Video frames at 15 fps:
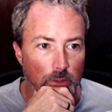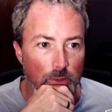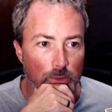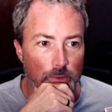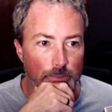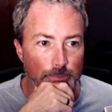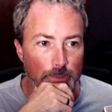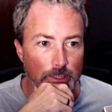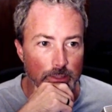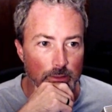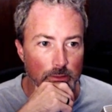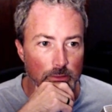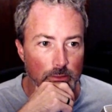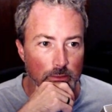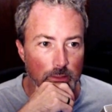event,
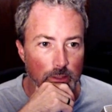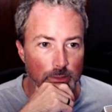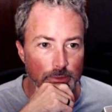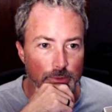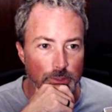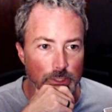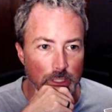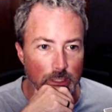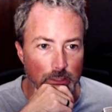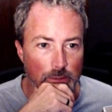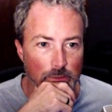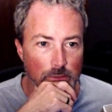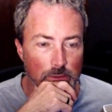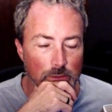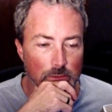health
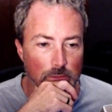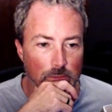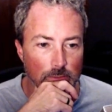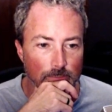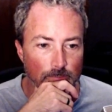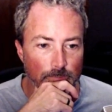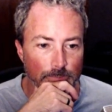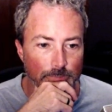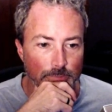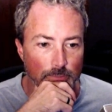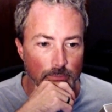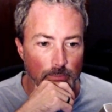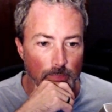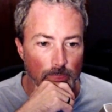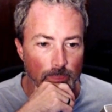changed,
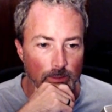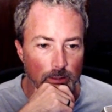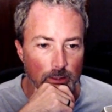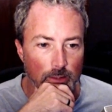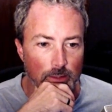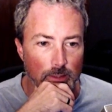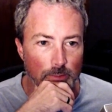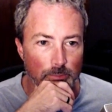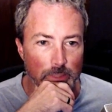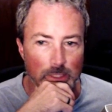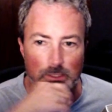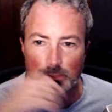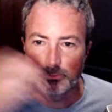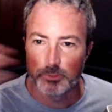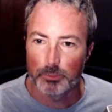and then make
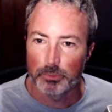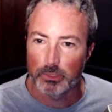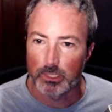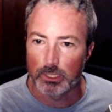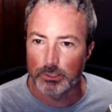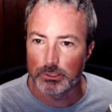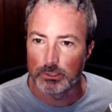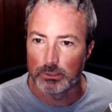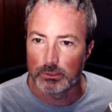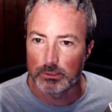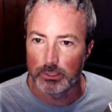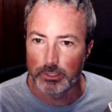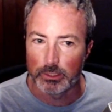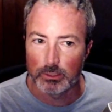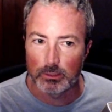some repercussions,
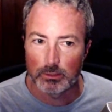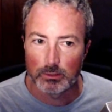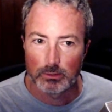like